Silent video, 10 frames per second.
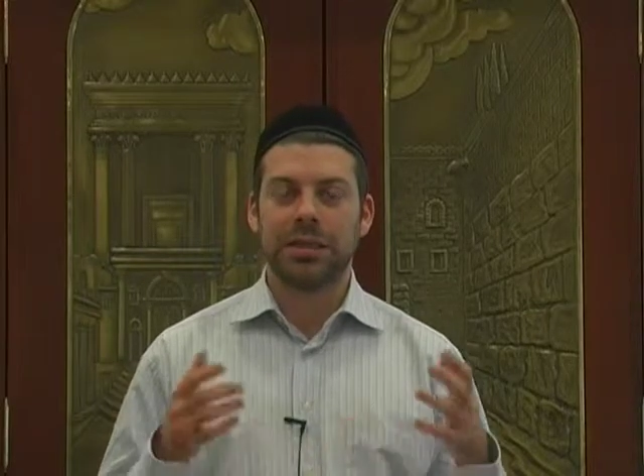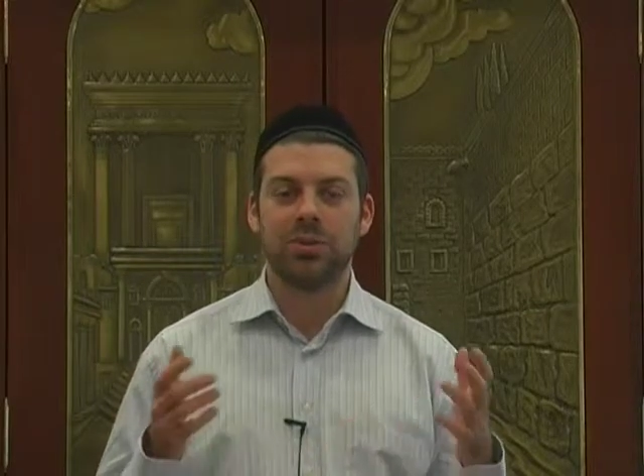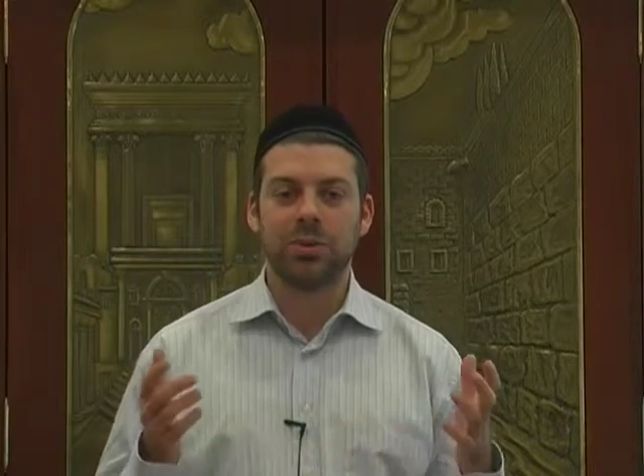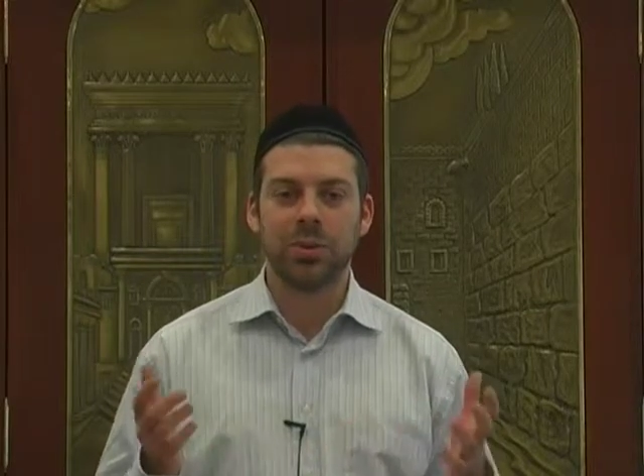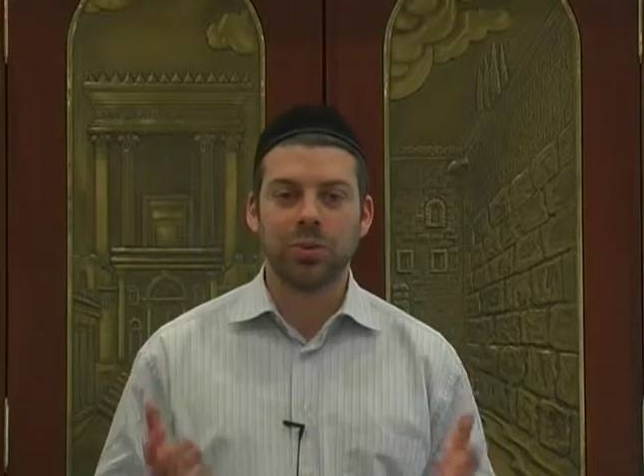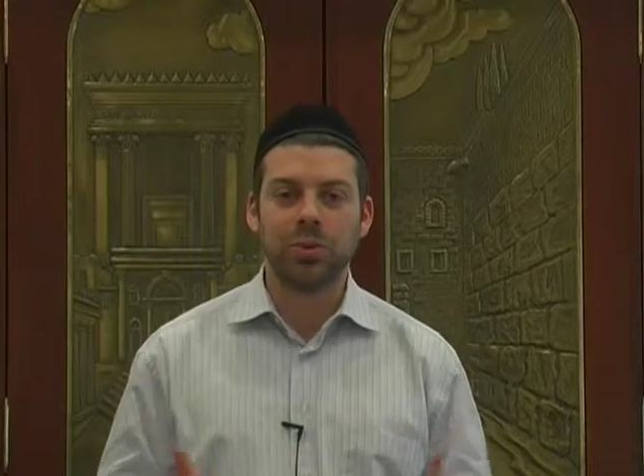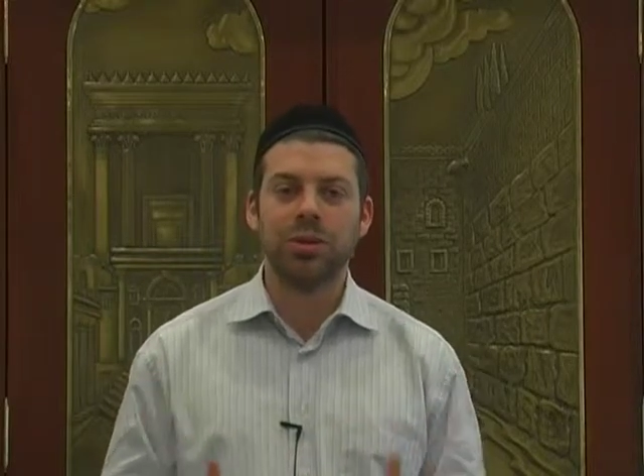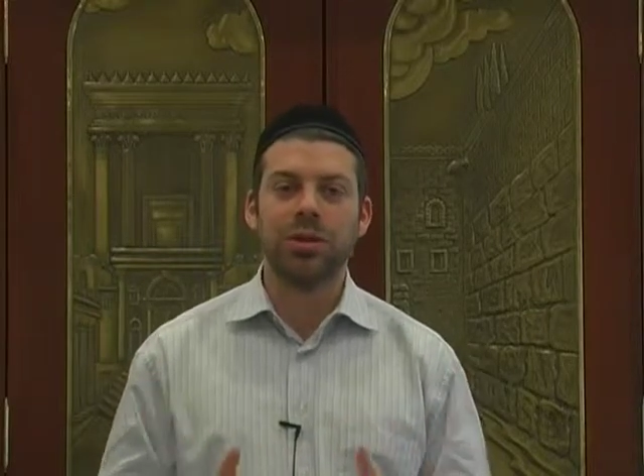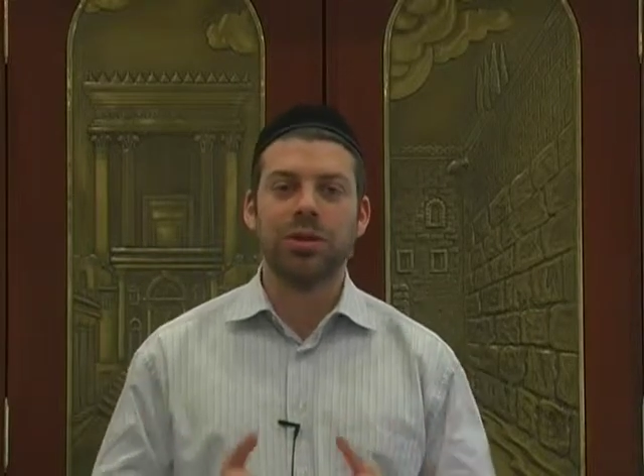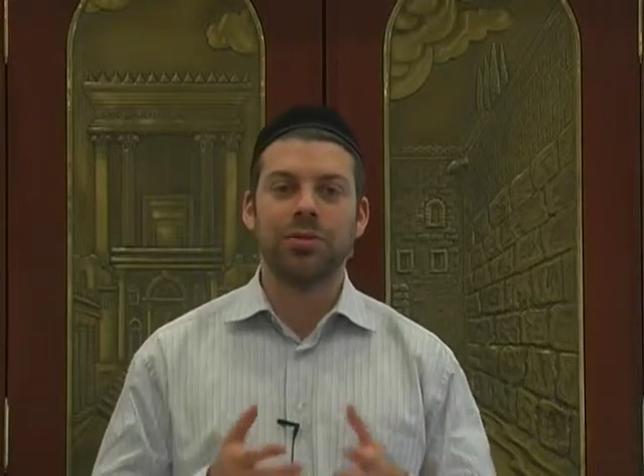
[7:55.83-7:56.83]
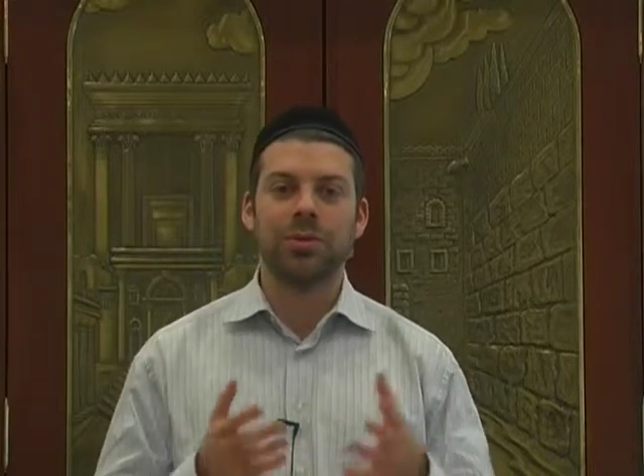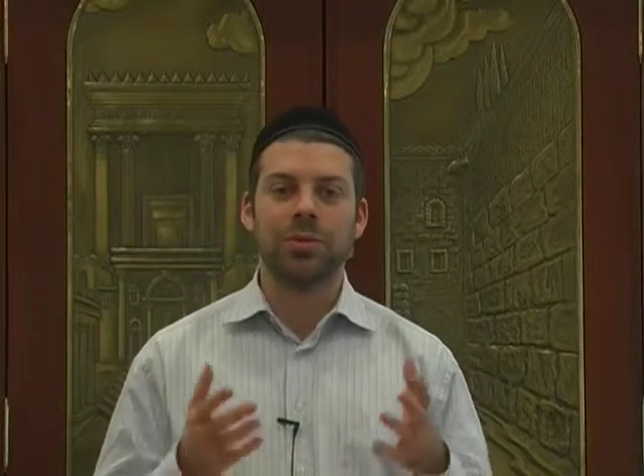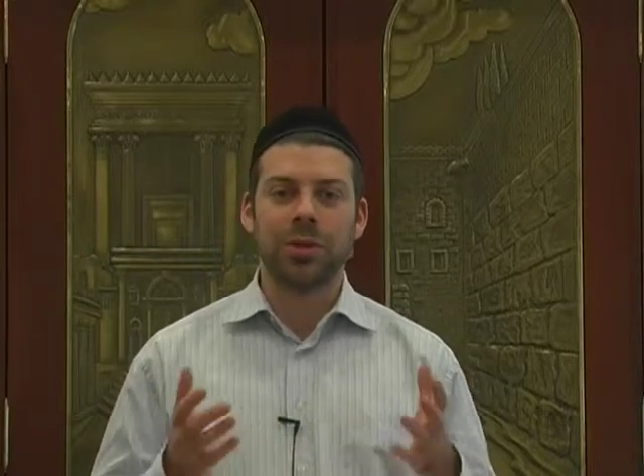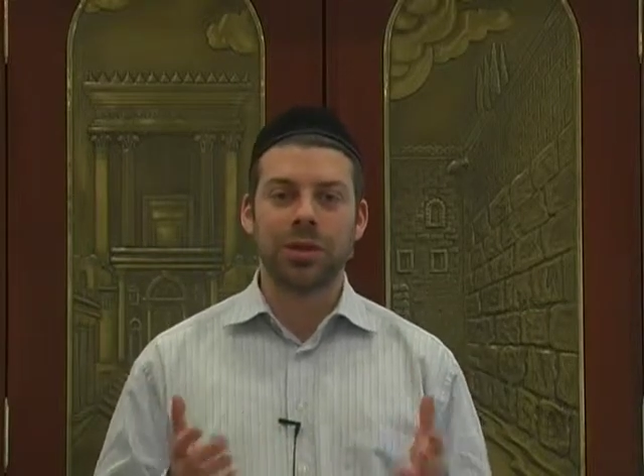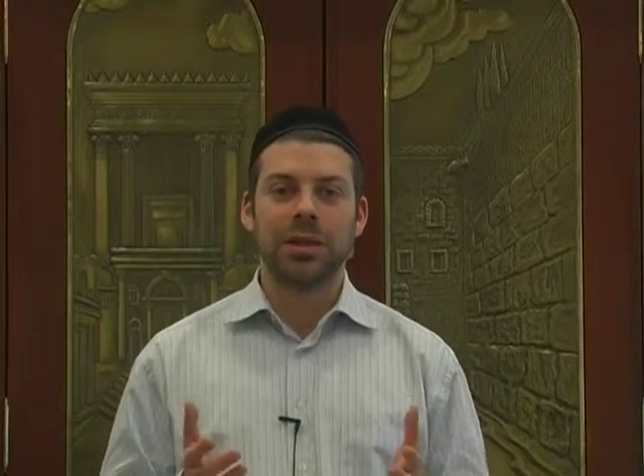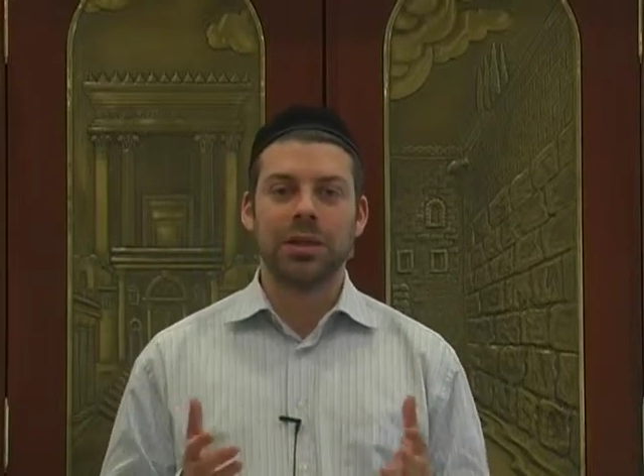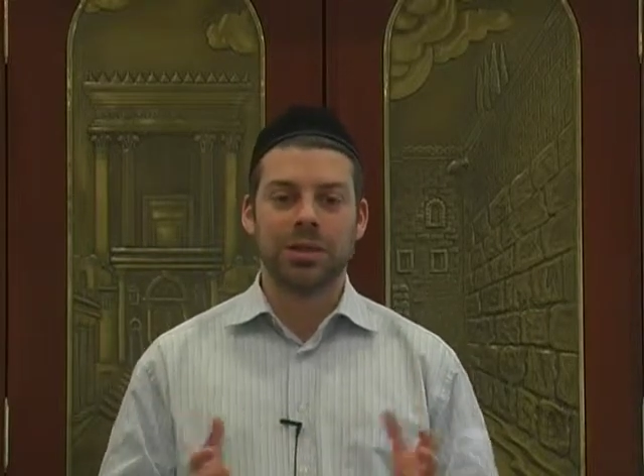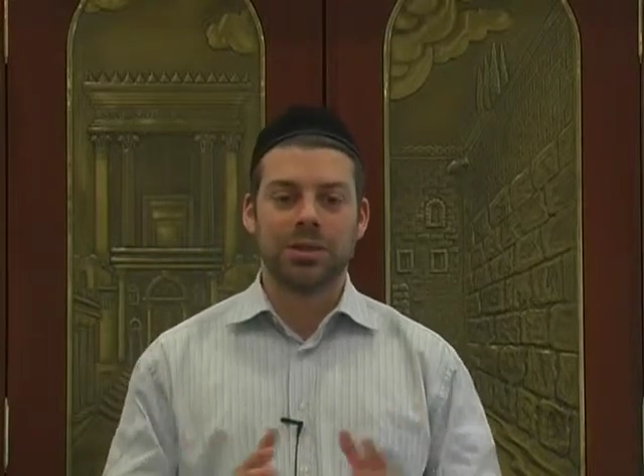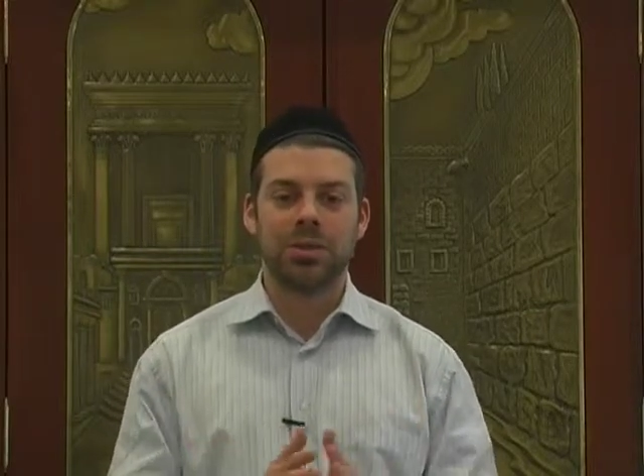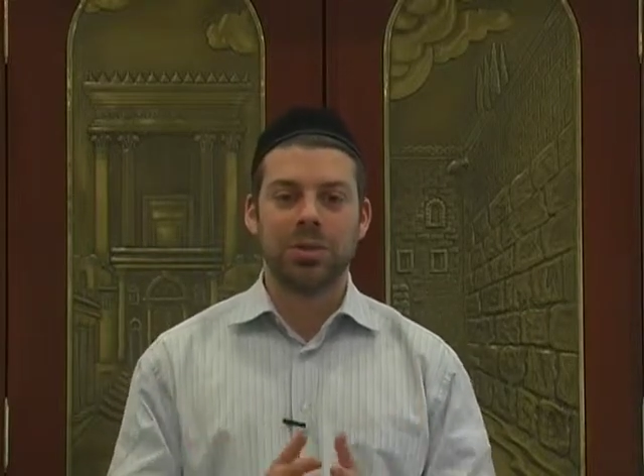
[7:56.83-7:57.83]
The reward of the book
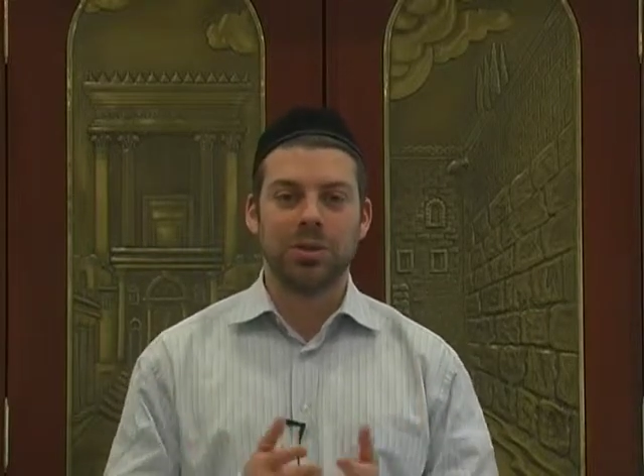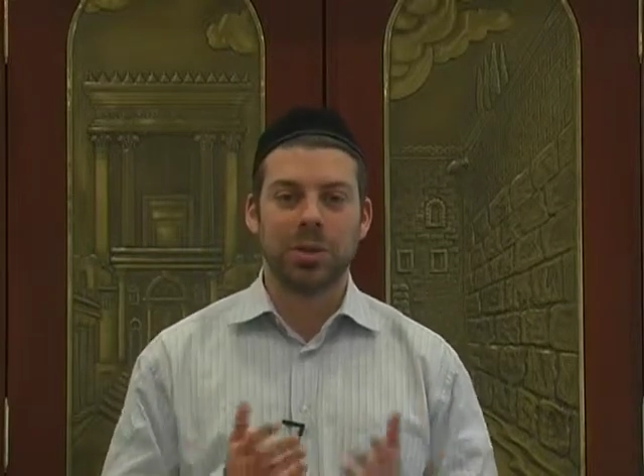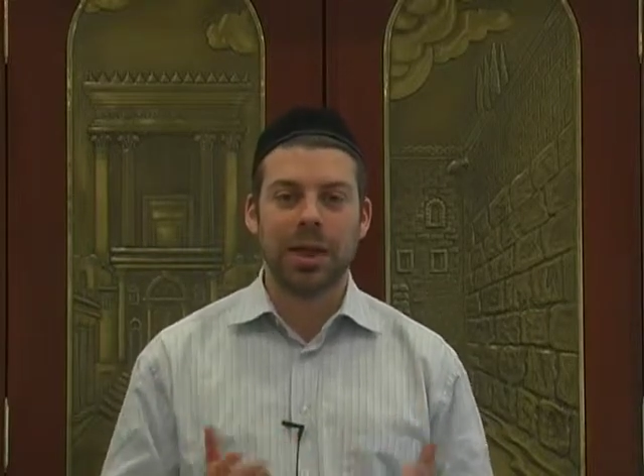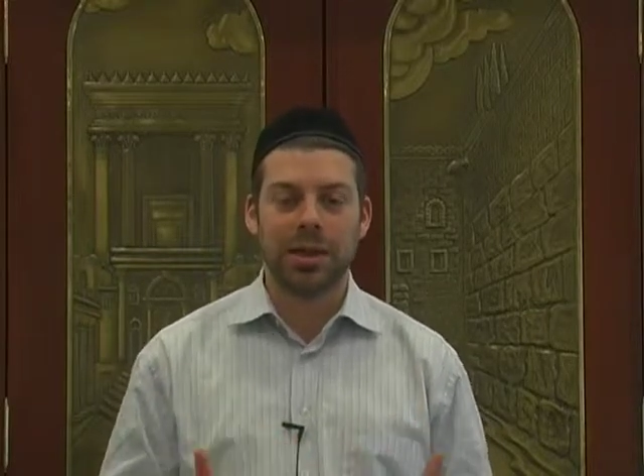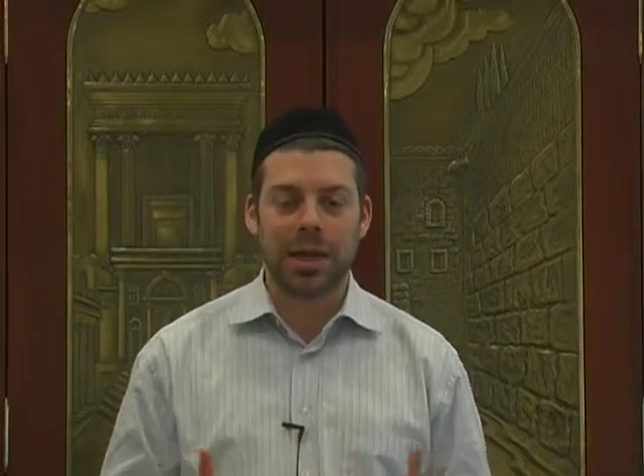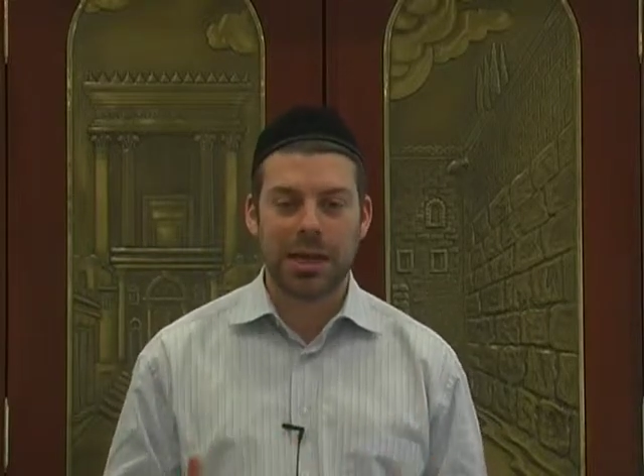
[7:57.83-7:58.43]
is to be read,